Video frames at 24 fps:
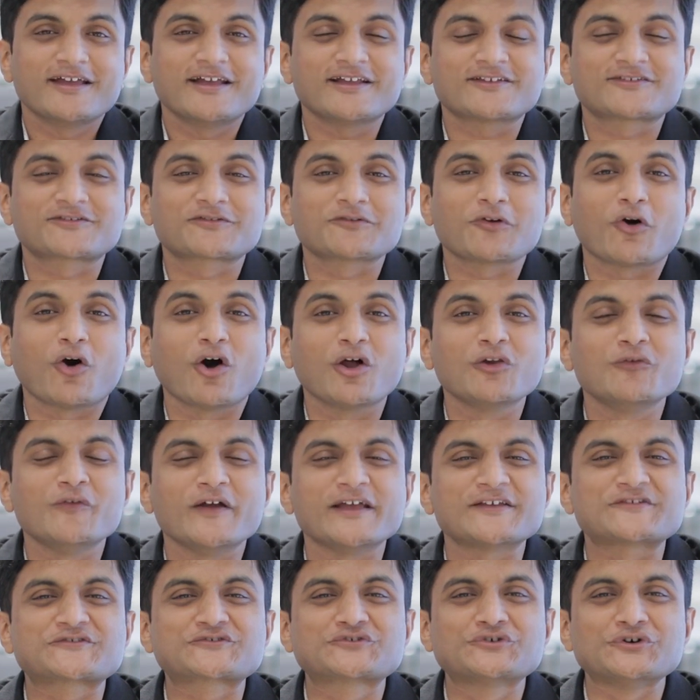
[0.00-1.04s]
it's
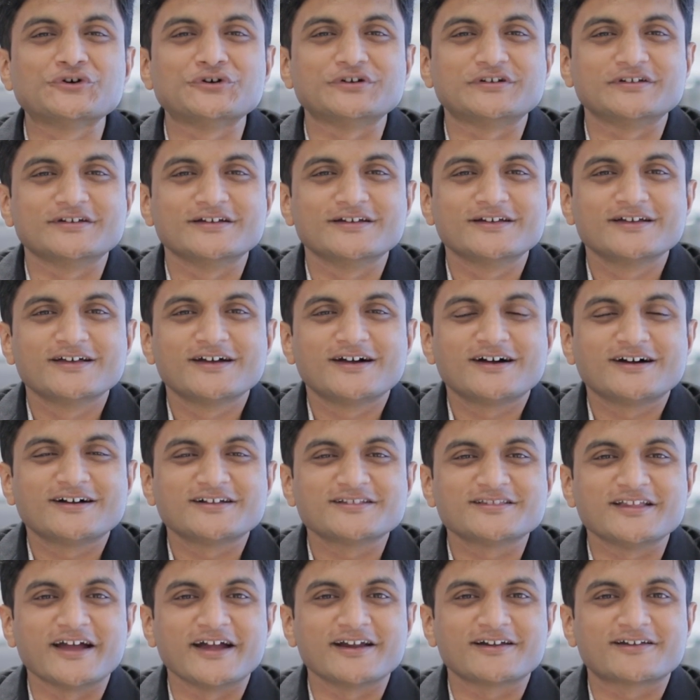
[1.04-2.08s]
always good
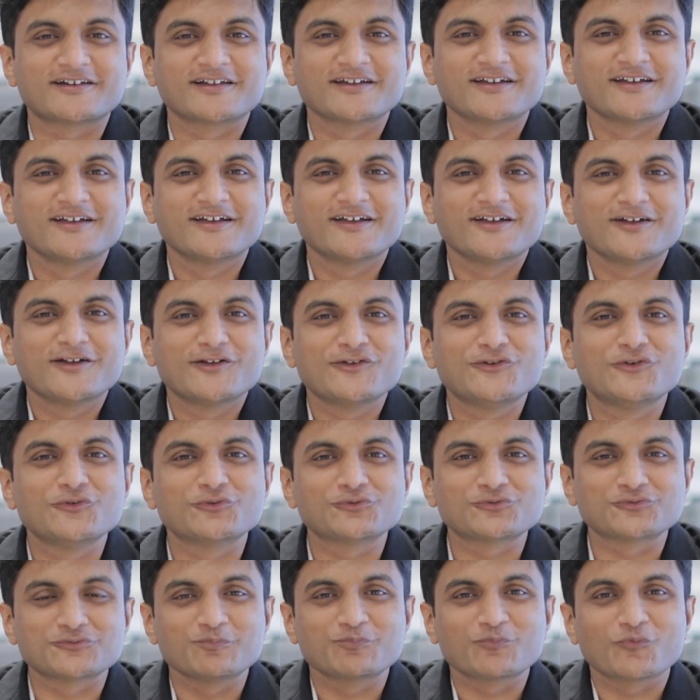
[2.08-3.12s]
that
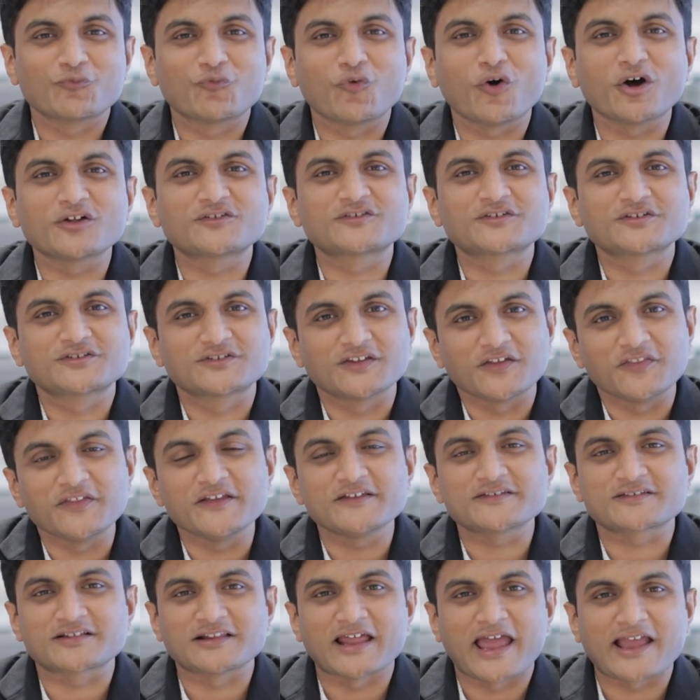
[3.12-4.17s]
you watch
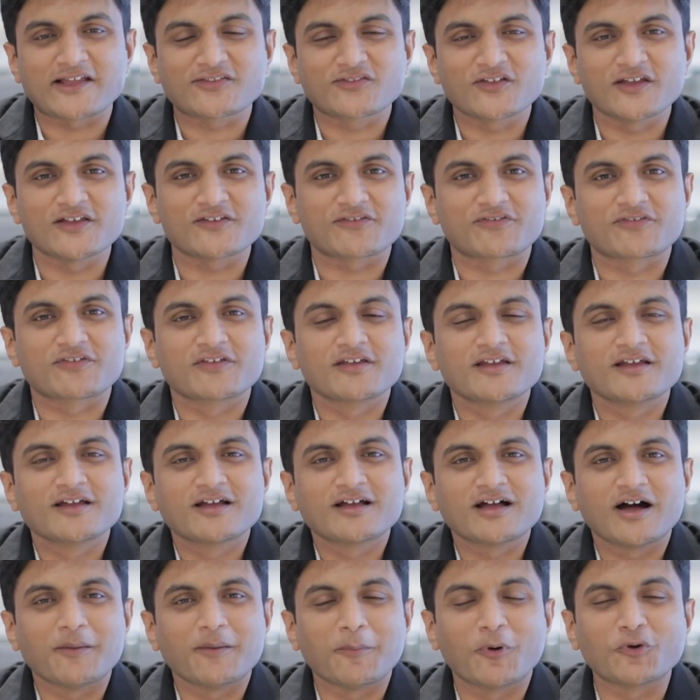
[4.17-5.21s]
series like this
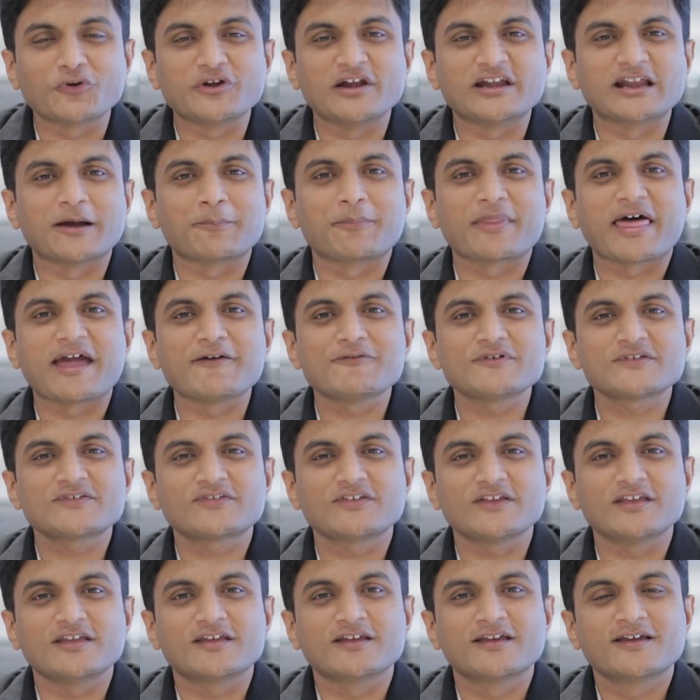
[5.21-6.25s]
about data
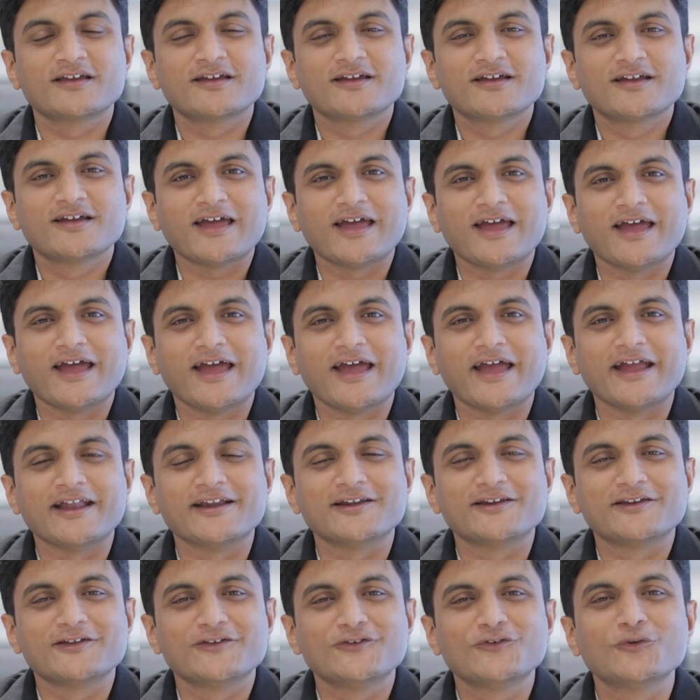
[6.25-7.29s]
privacy,
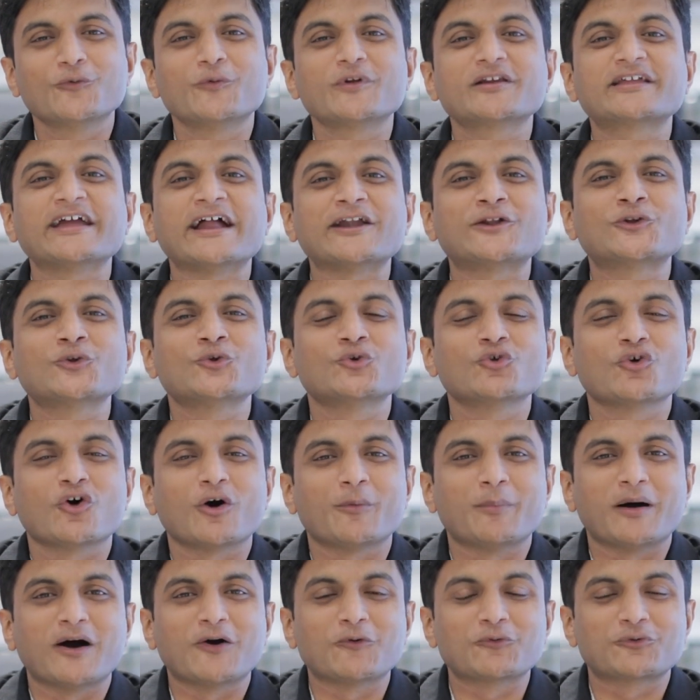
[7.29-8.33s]
and you will get to know
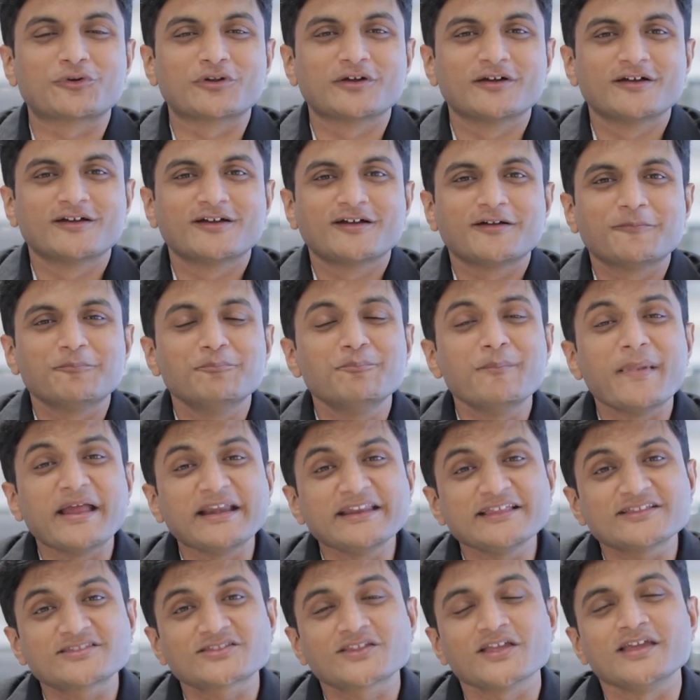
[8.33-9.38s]
about
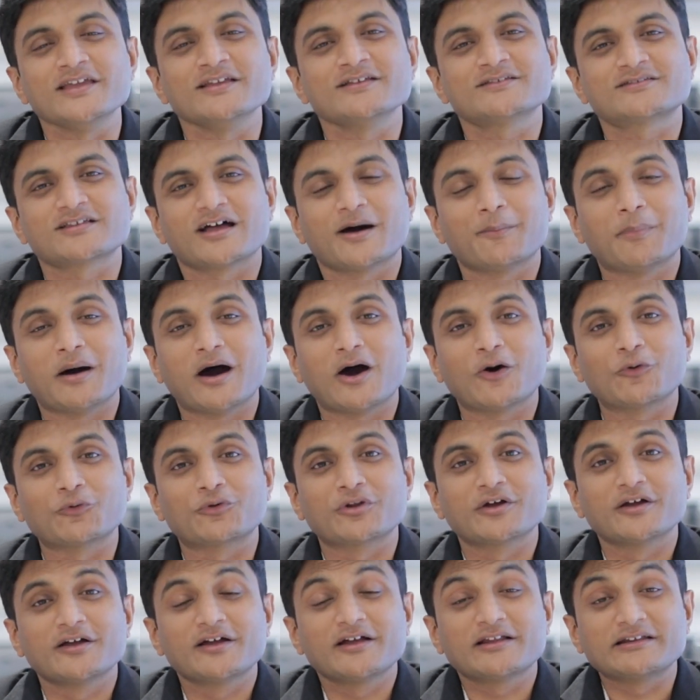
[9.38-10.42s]
many things about
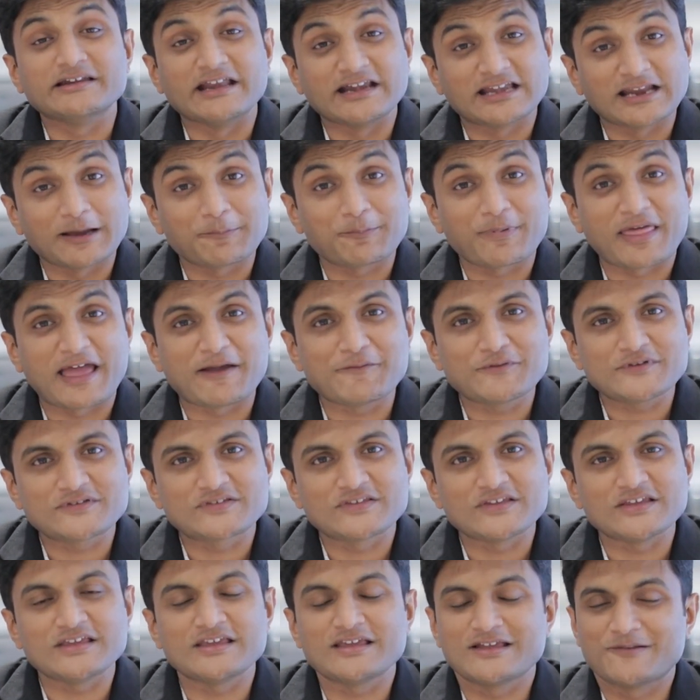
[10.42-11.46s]
data
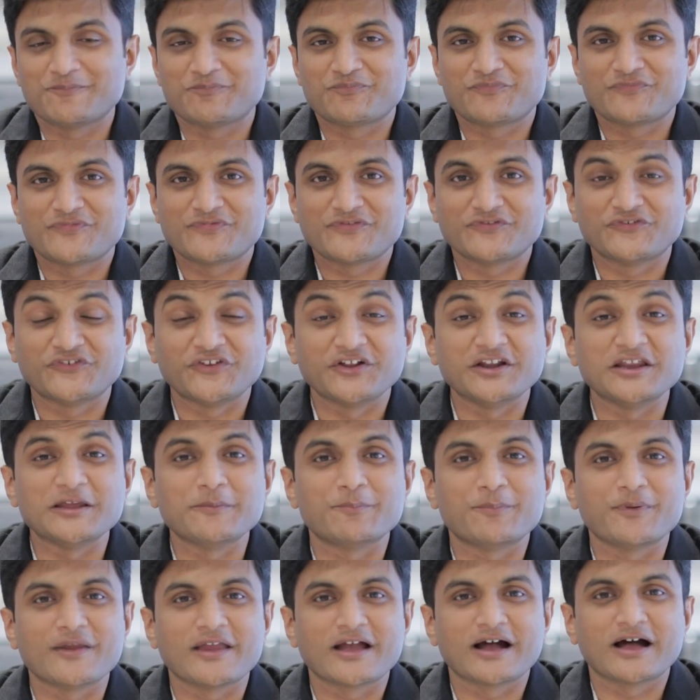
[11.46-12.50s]
privacy,
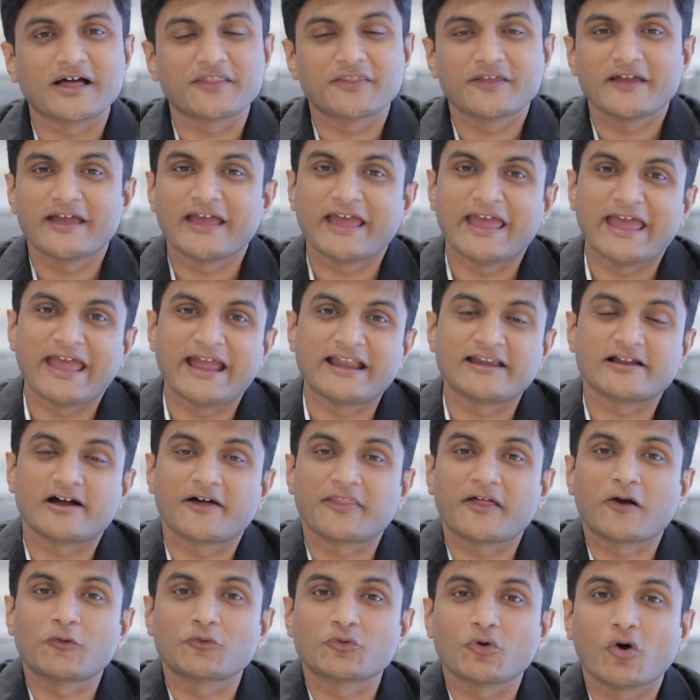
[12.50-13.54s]
GDPR, and
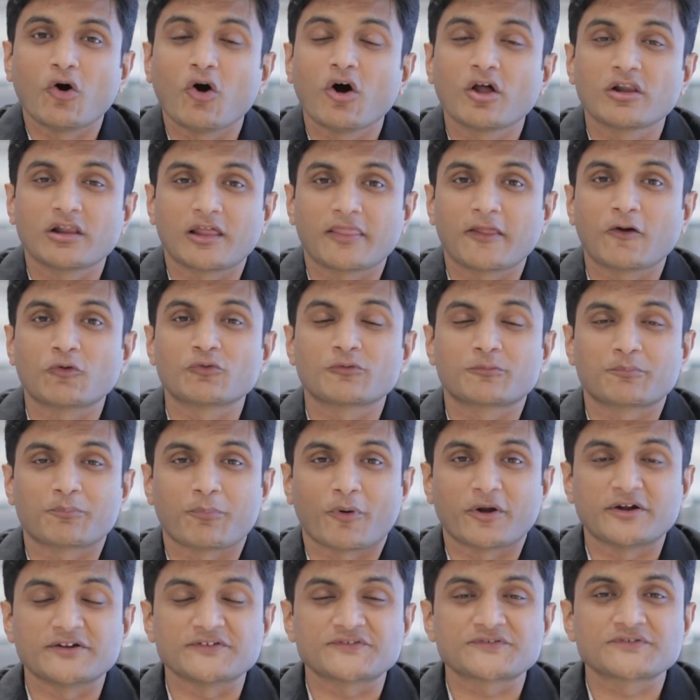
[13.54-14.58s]
all around
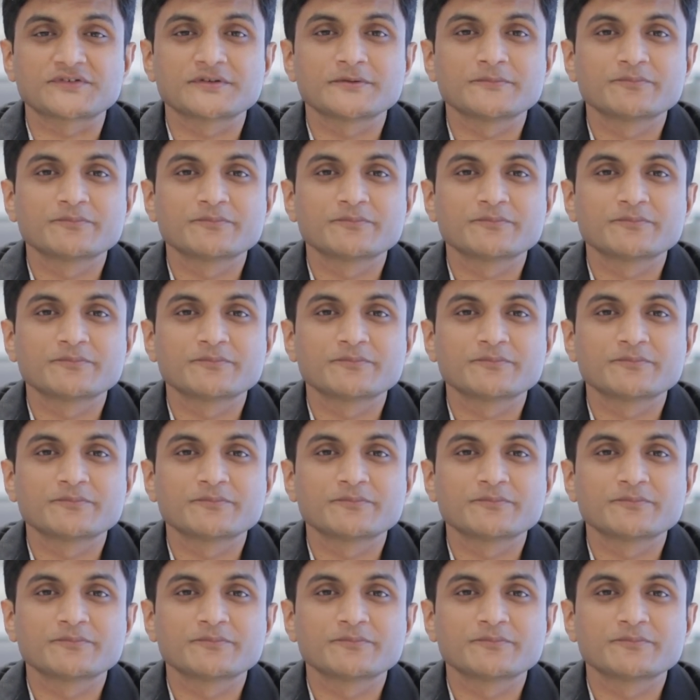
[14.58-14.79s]
points.